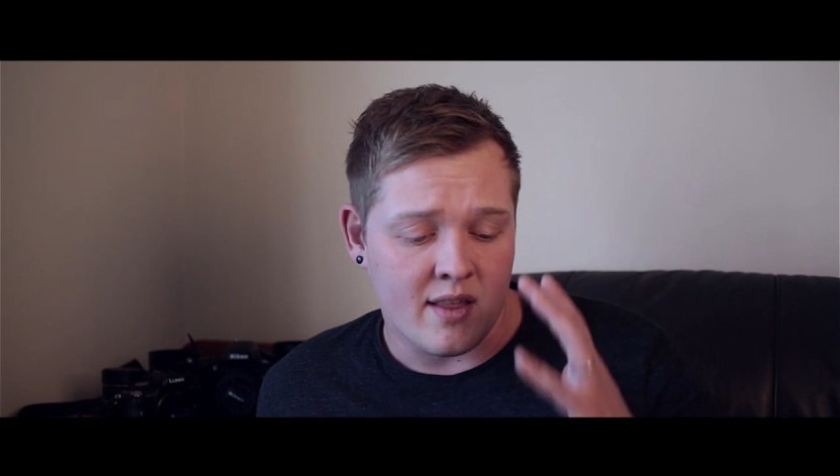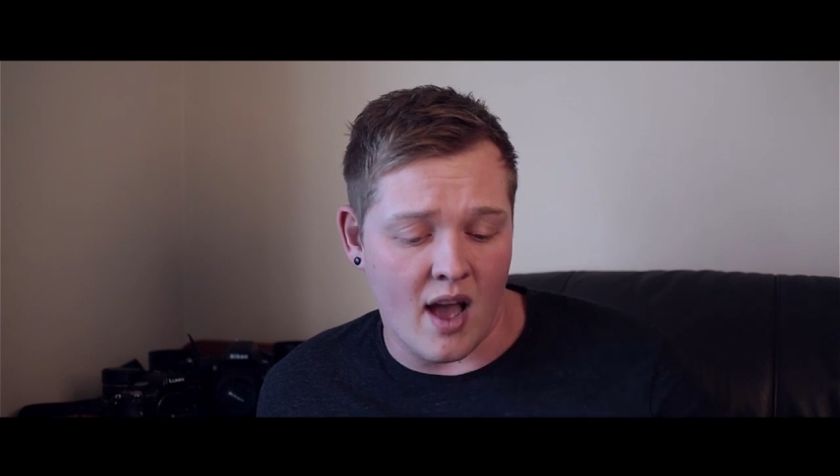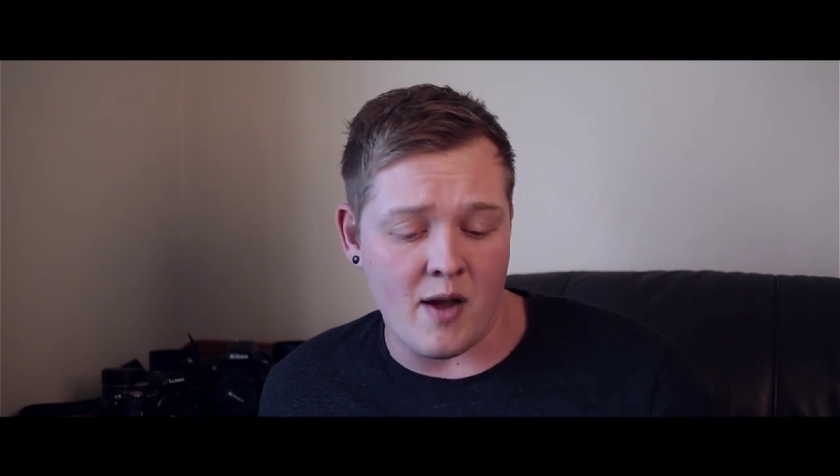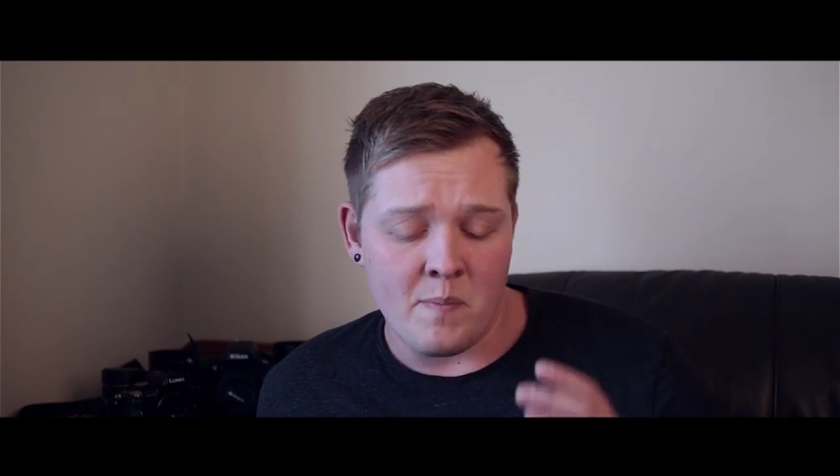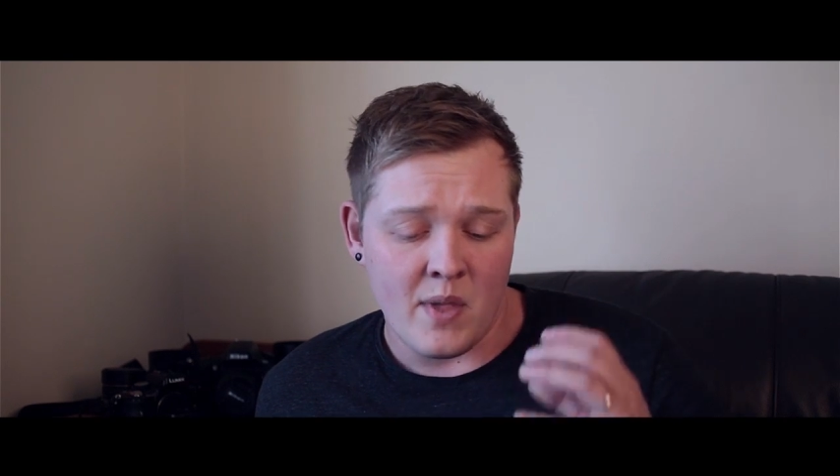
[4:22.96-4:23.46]

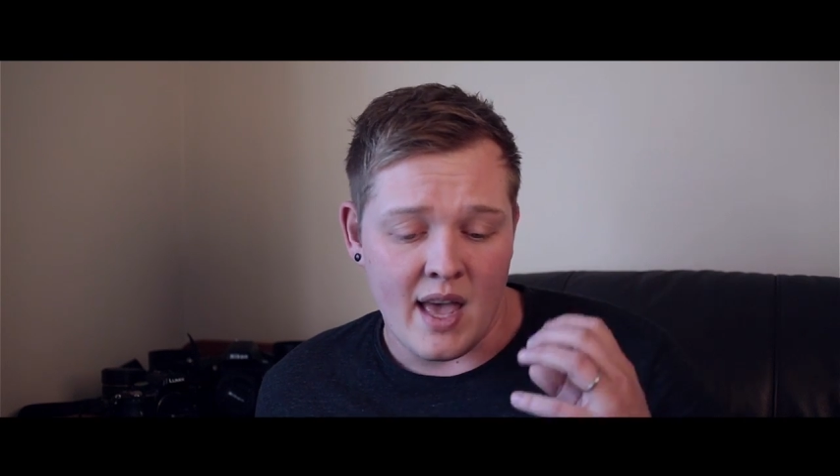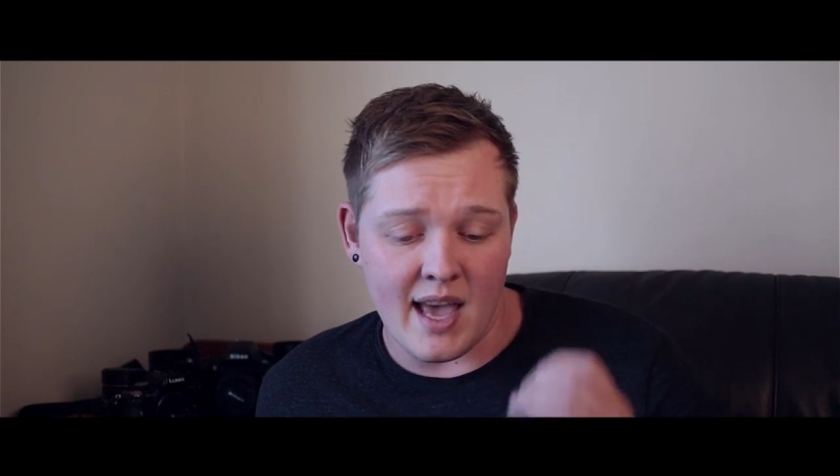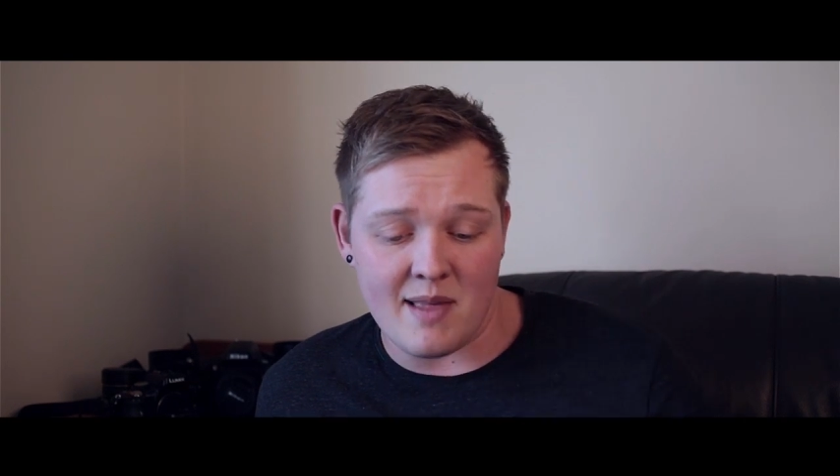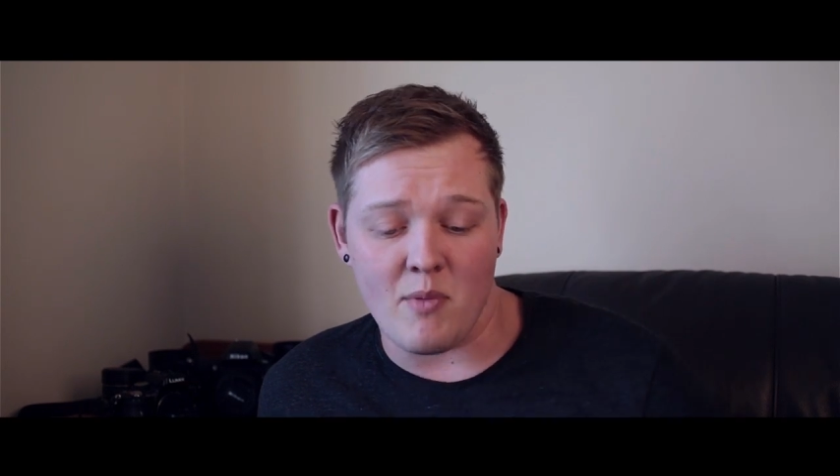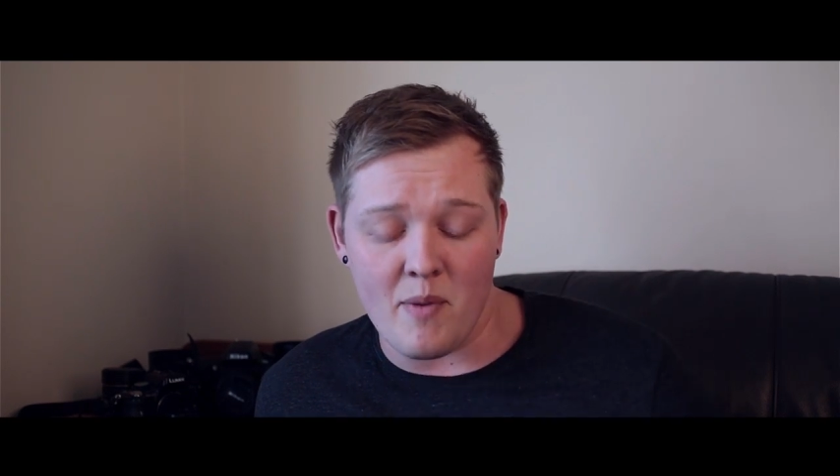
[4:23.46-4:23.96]
So
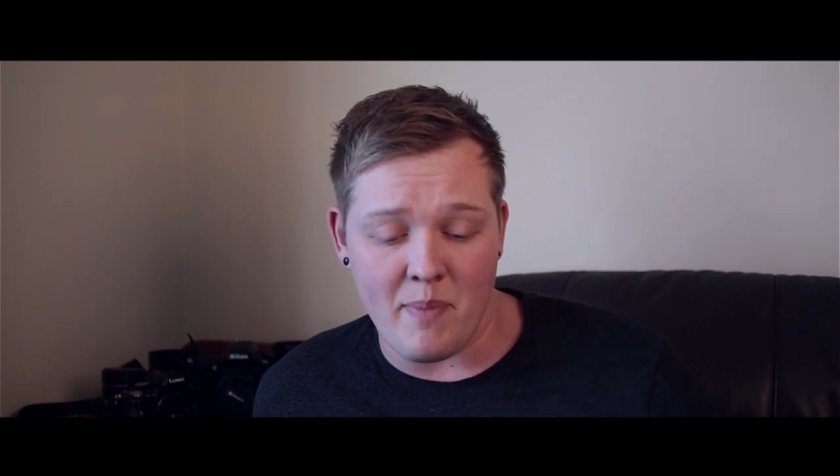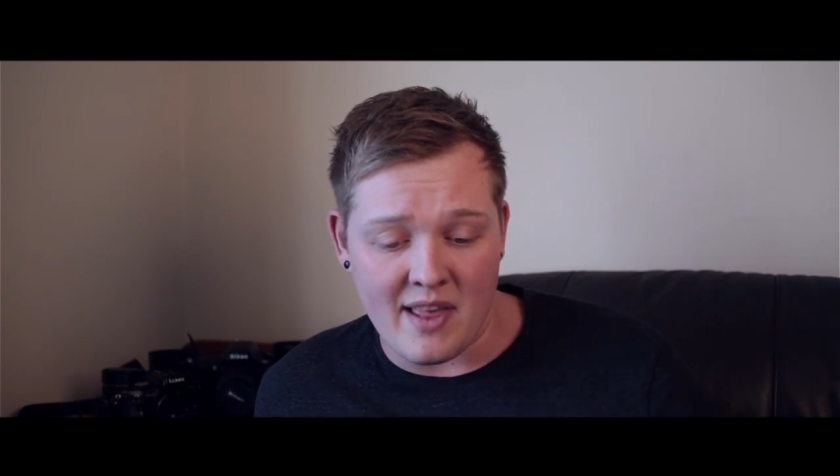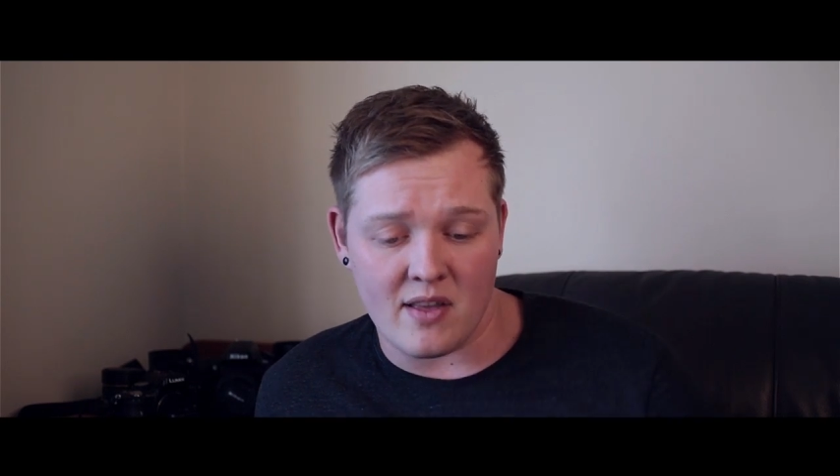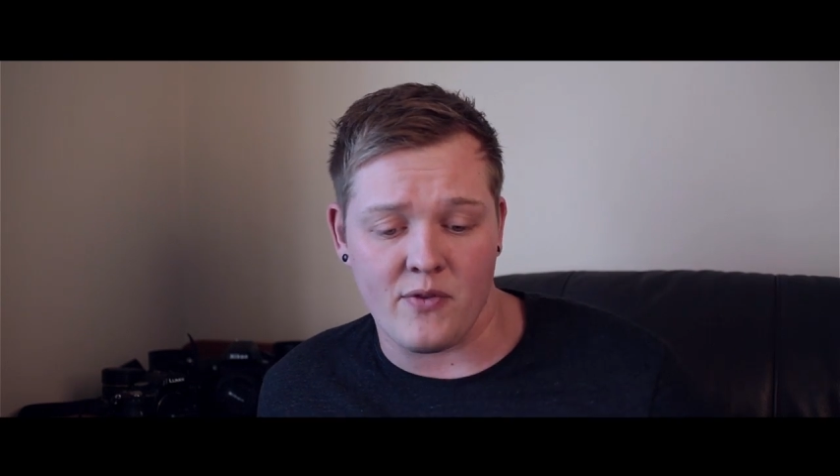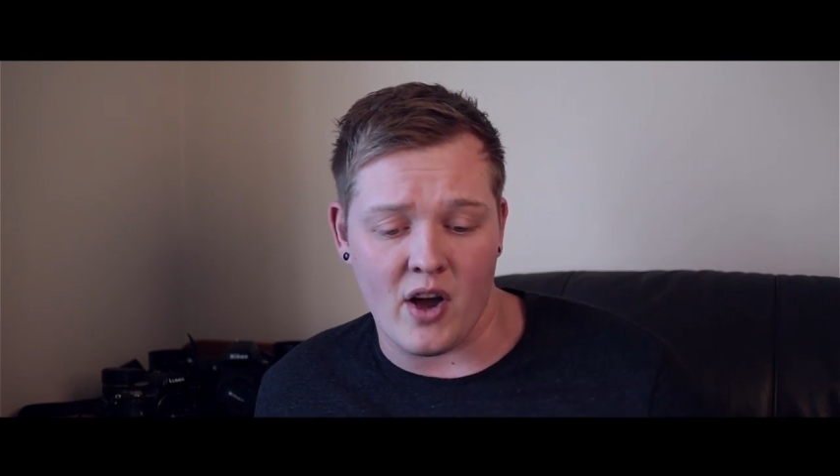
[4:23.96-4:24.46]
here's my
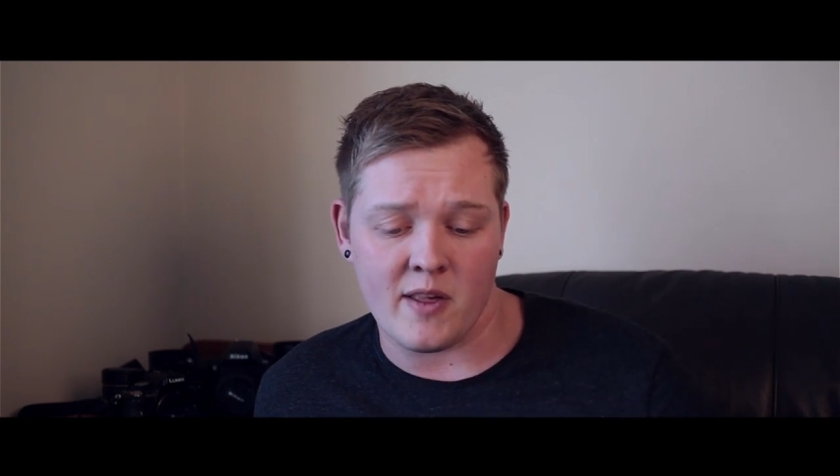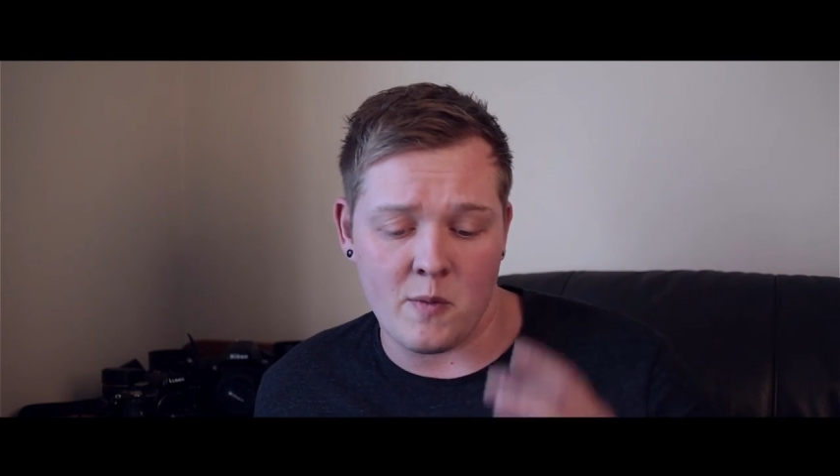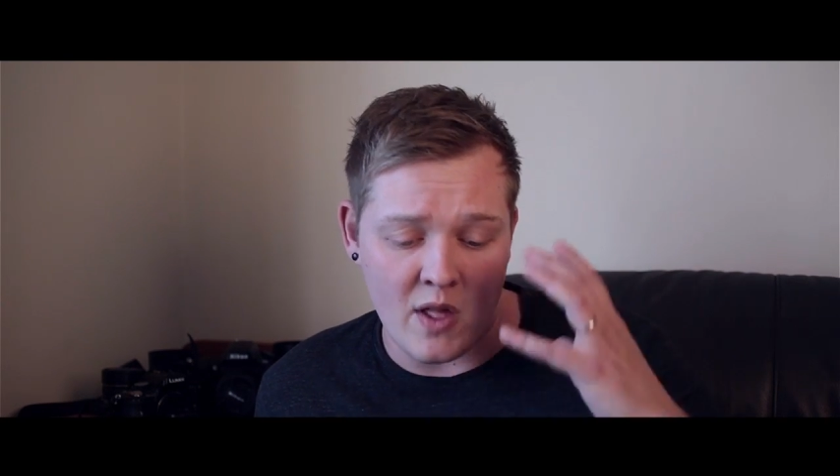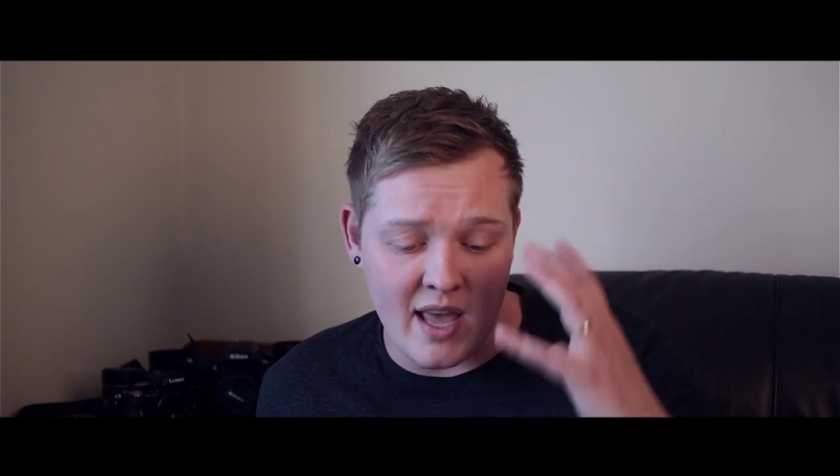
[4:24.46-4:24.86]
best advice.